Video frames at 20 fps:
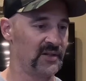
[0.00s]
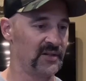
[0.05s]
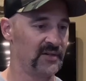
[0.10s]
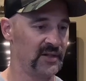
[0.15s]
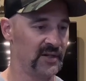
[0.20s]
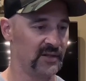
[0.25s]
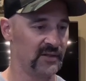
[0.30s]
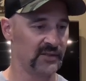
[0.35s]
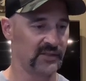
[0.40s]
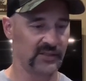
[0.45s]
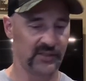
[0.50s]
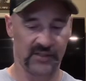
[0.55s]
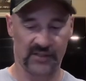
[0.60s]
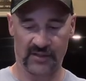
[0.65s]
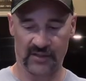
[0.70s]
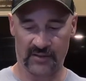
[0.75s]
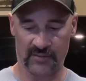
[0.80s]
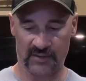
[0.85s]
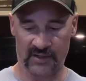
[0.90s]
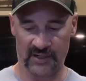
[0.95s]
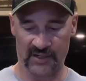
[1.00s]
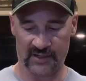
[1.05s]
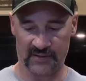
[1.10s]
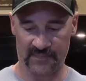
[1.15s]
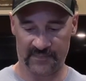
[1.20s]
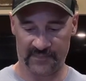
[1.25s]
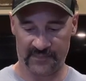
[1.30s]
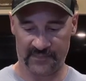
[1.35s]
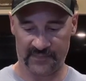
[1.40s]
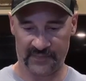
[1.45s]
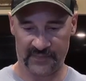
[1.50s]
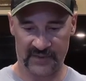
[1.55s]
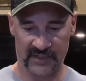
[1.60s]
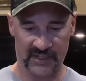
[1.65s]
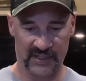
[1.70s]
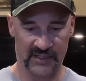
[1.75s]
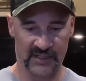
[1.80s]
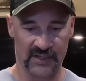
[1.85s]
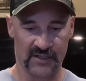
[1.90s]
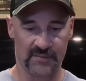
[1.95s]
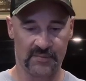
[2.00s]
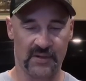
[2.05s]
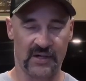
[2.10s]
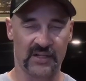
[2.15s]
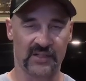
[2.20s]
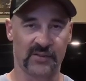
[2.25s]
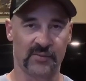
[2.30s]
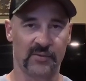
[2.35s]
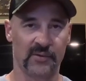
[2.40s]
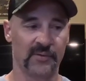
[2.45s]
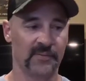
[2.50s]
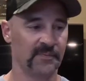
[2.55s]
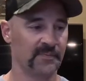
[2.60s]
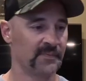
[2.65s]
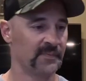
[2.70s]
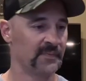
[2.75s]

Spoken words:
who knows? I mean, anything's possible.